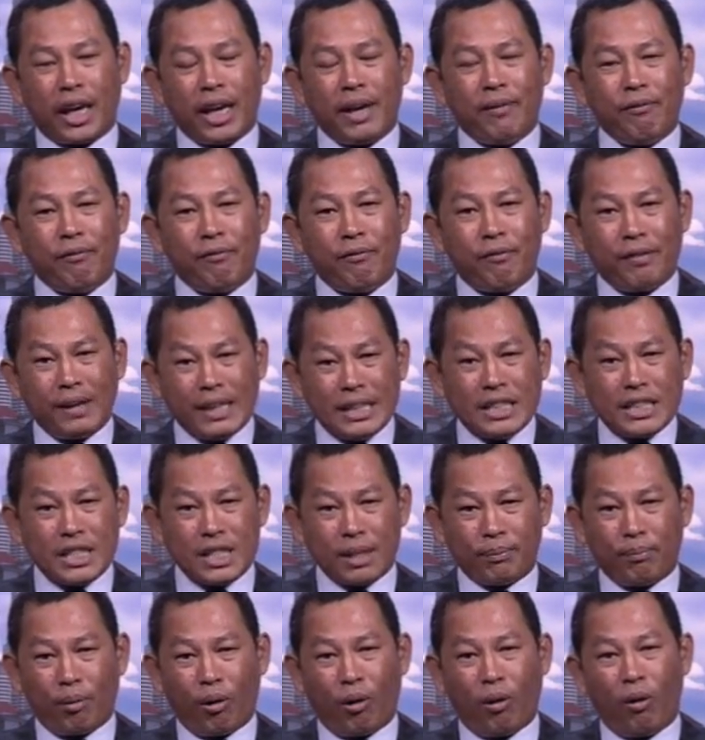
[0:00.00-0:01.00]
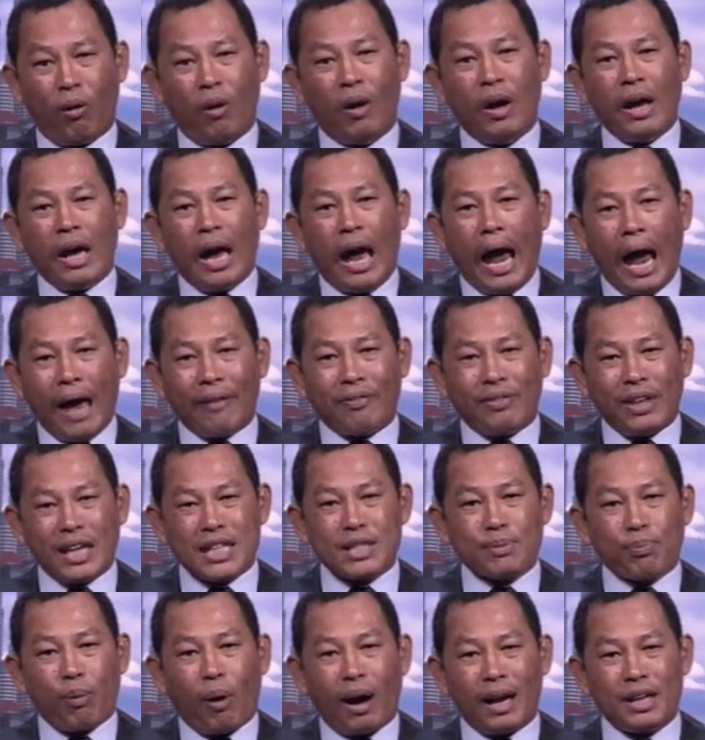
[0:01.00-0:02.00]
invincible at
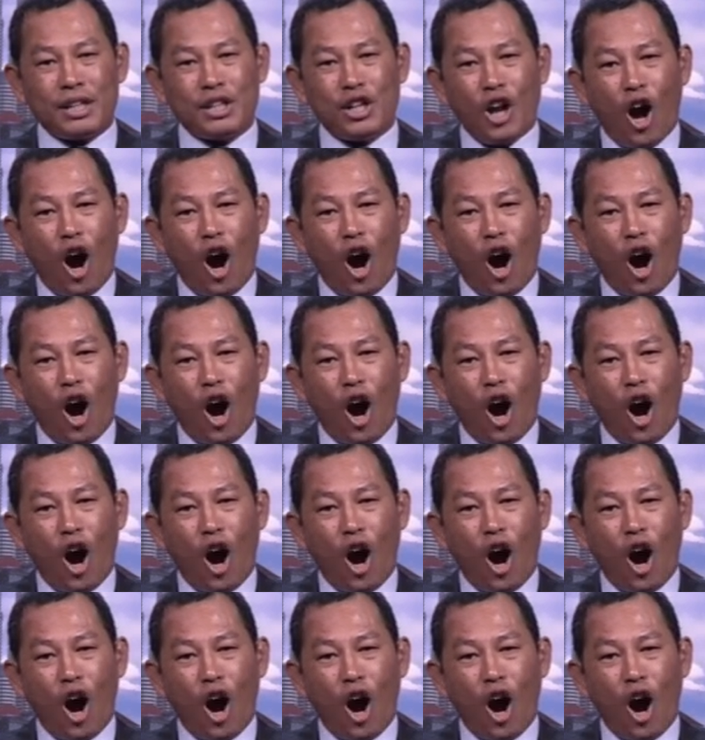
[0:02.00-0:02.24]
this point,